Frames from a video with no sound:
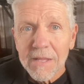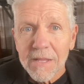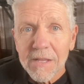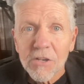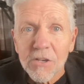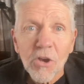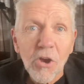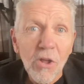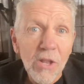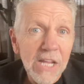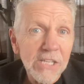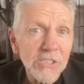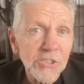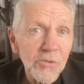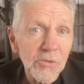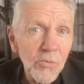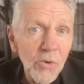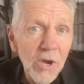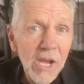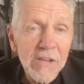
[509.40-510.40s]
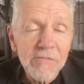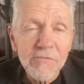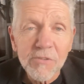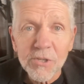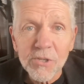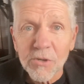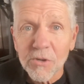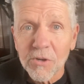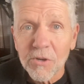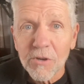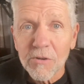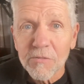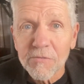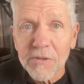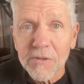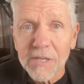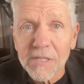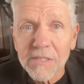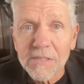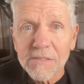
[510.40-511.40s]
Call out your wife or your
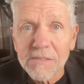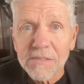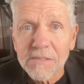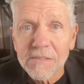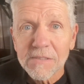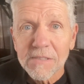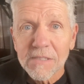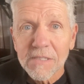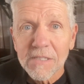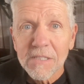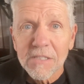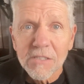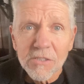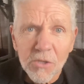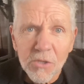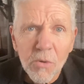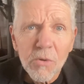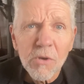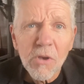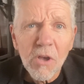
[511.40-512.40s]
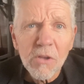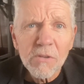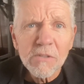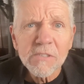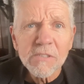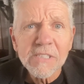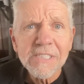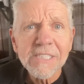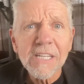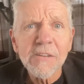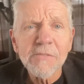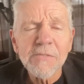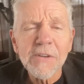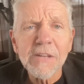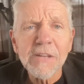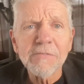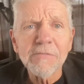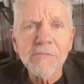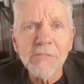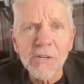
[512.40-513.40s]
girlfriend. Go call yourself
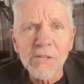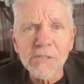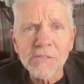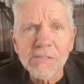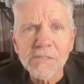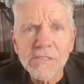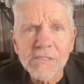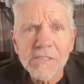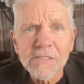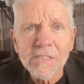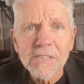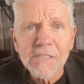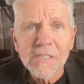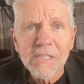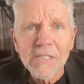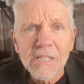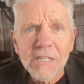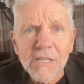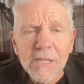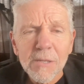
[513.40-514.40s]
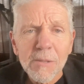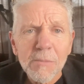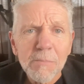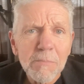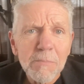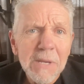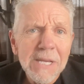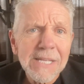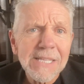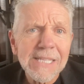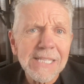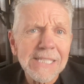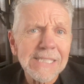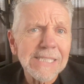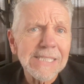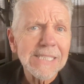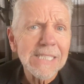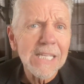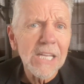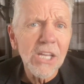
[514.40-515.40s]
out first. Pick the
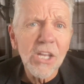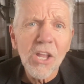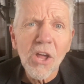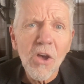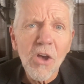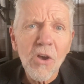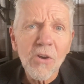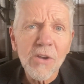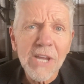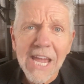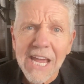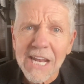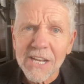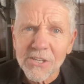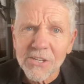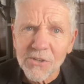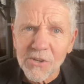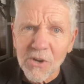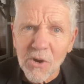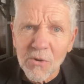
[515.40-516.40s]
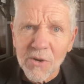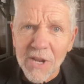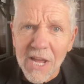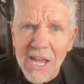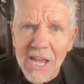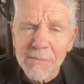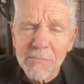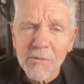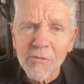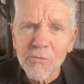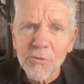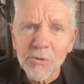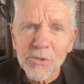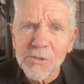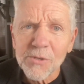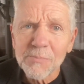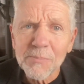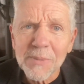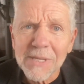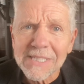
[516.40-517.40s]
log out of your own eye before
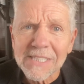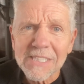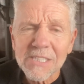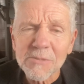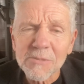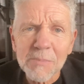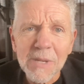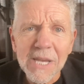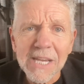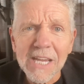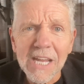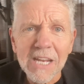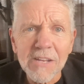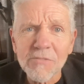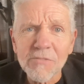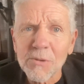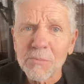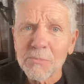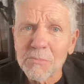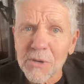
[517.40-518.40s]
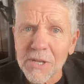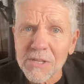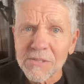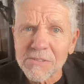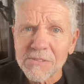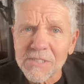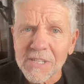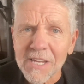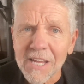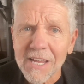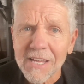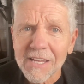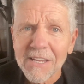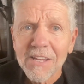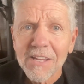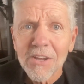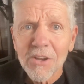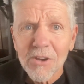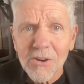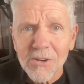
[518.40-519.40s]
you pick the speck out of your brother's eye.
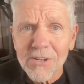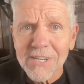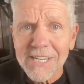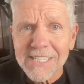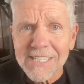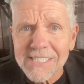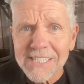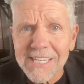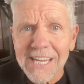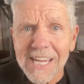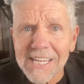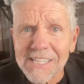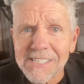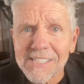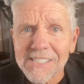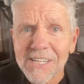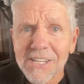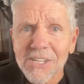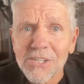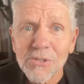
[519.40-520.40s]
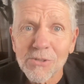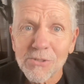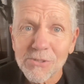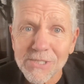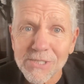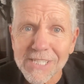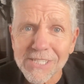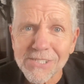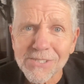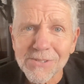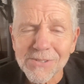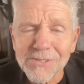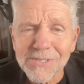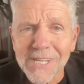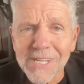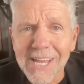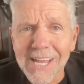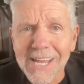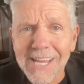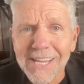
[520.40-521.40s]
Or in this case, your sister's
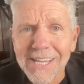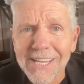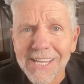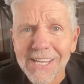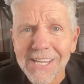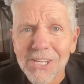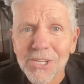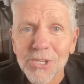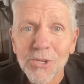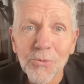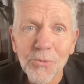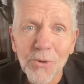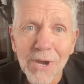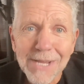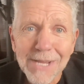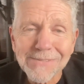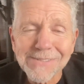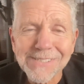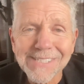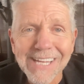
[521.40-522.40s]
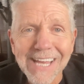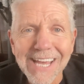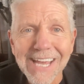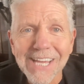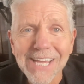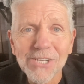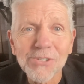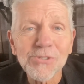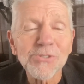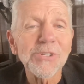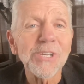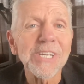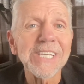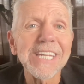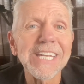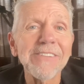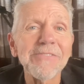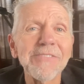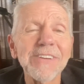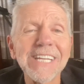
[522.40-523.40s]
eye, your wife's eye, your
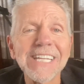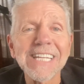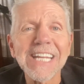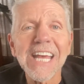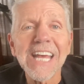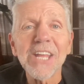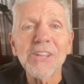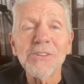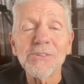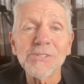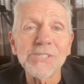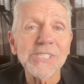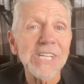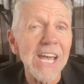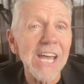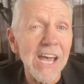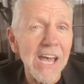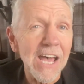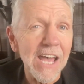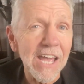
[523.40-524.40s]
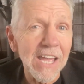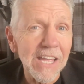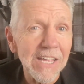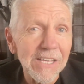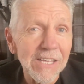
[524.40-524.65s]
significant other's eye.